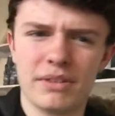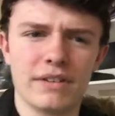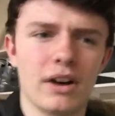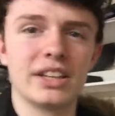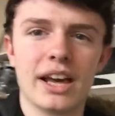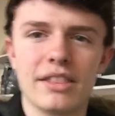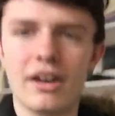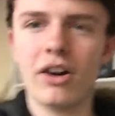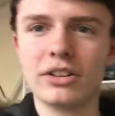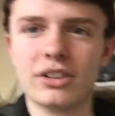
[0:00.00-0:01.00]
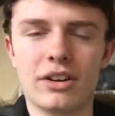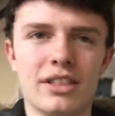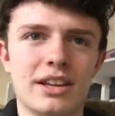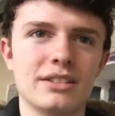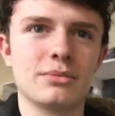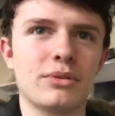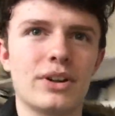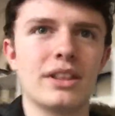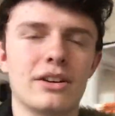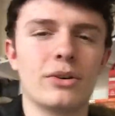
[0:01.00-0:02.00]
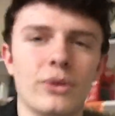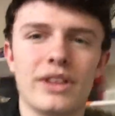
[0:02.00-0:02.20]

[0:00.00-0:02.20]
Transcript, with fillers: before, yeah, the hot dog things were really cool.